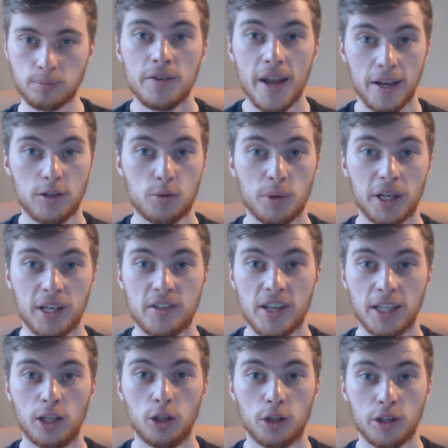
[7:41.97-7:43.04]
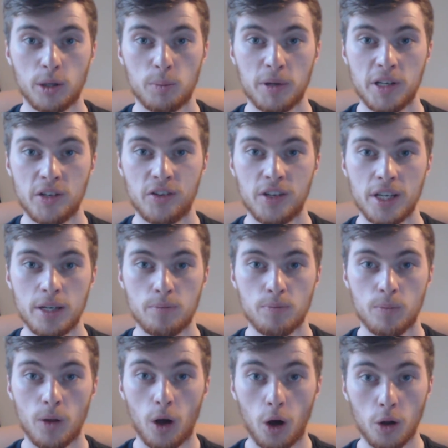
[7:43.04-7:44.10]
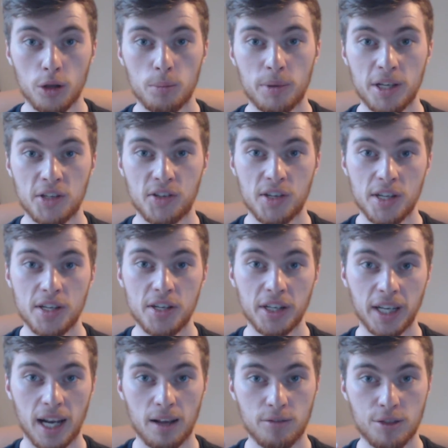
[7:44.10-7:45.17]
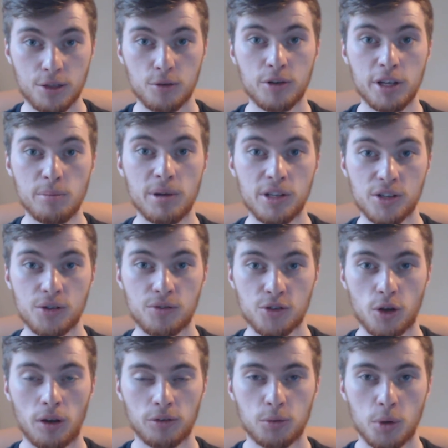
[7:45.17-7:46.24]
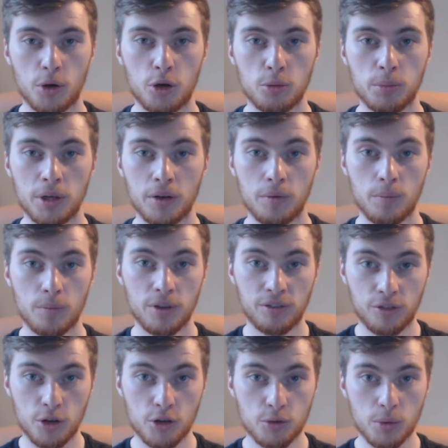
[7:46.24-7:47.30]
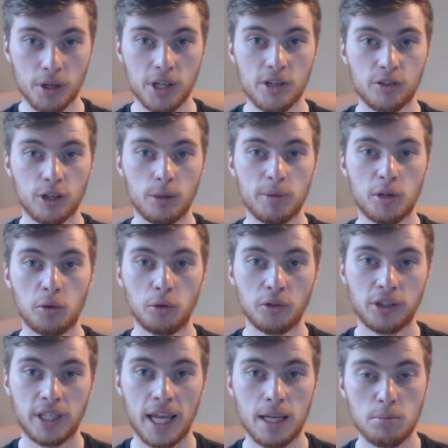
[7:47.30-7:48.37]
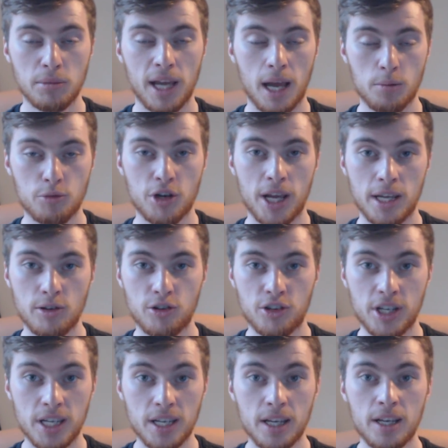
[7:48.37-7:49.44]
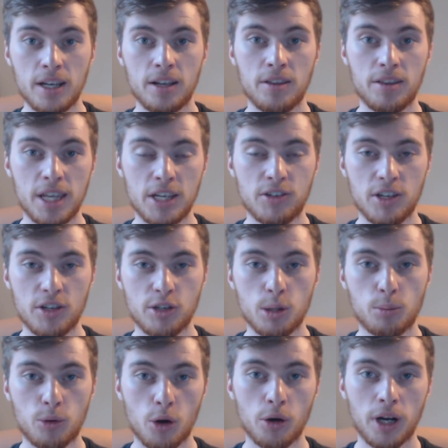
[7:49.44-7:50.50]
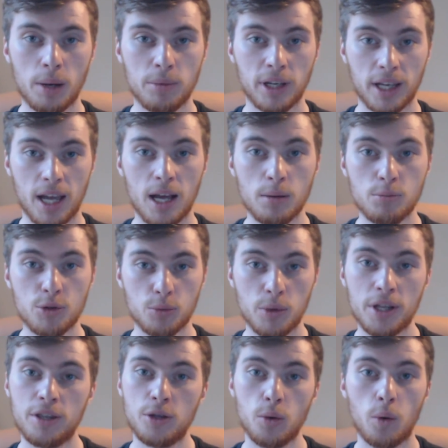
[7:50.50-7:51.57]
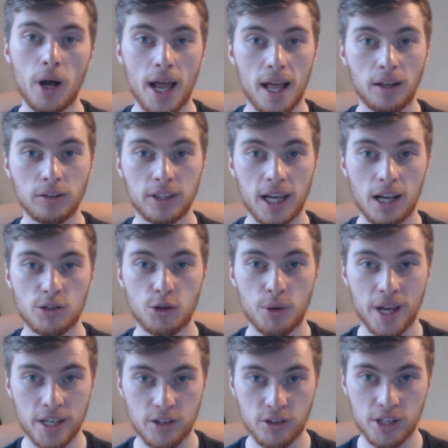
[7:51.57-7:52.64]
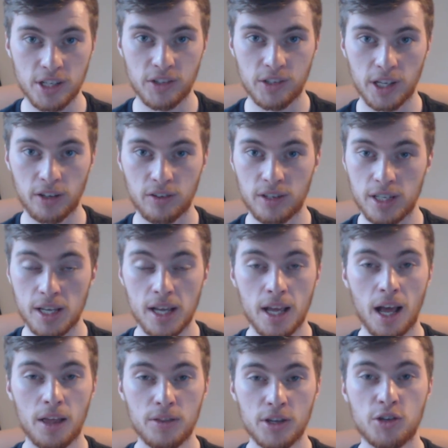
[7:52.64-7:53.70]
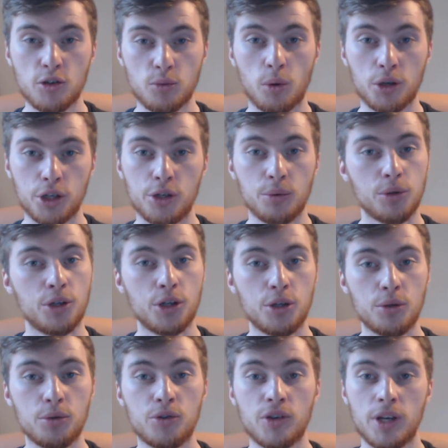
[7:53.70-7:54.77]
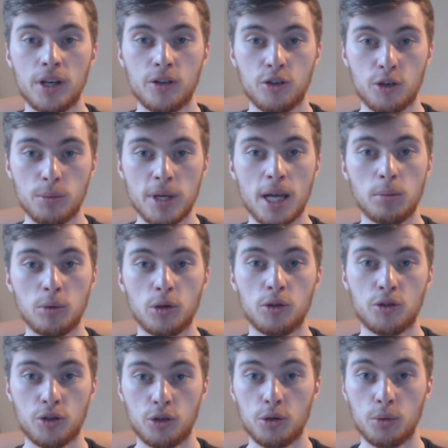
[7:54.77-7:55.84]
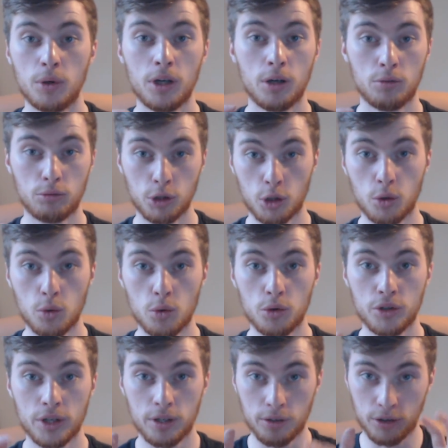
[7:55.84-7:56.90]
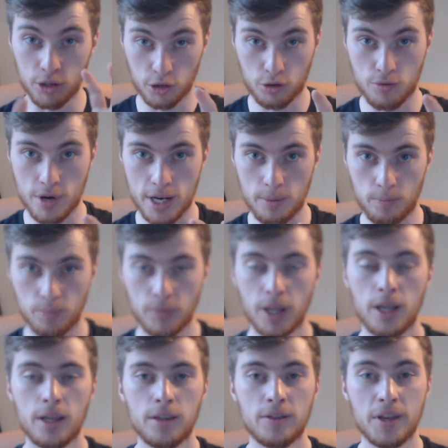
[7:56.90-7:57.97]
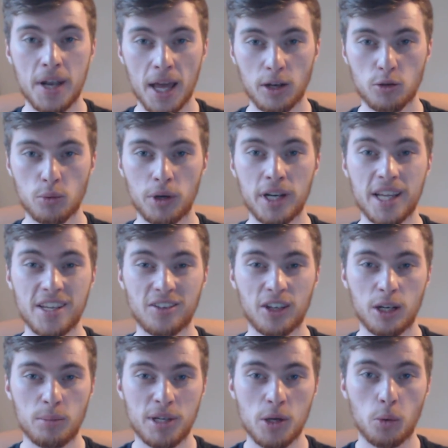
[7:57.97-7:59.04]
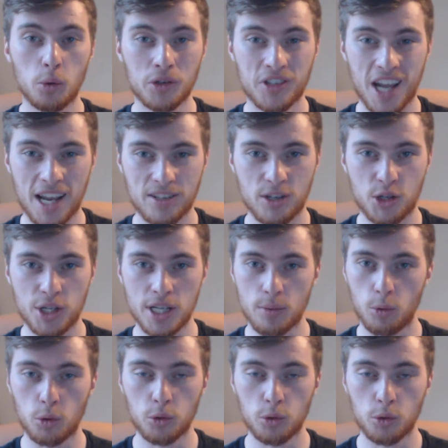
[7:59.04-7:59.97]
Next, we're going to take a look at the PC. On the PC, you're going to have 3 bits of software open. The first one is going to be called Game Capture HD. This is the program that comes with your Elgato HD60, and this is what you use to be able to record the screen. The next one is going to be Audacity.